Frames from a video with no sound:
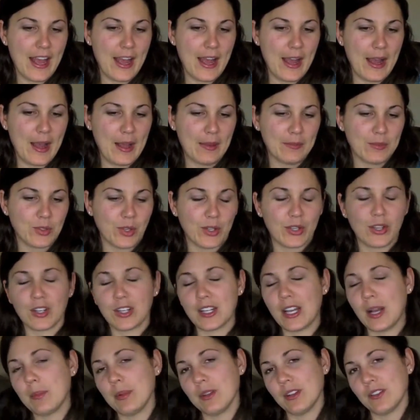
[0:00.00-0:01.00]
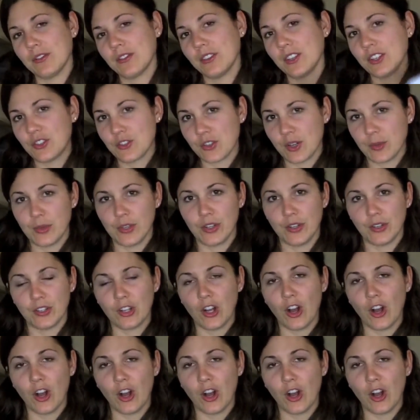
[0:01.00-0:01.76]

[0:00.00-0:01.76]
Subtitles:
So I got a couple of contributor